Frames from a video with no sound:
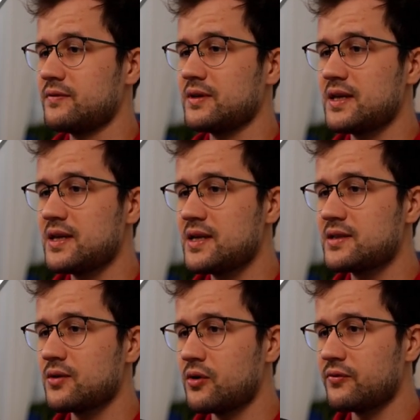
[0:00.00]
it is
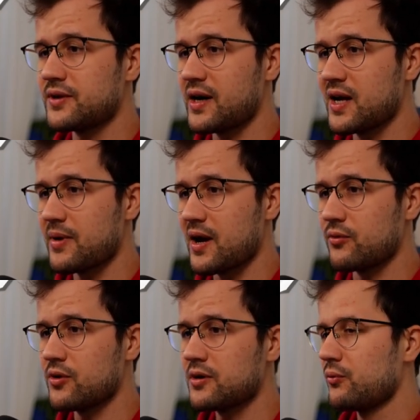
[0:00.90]
of type error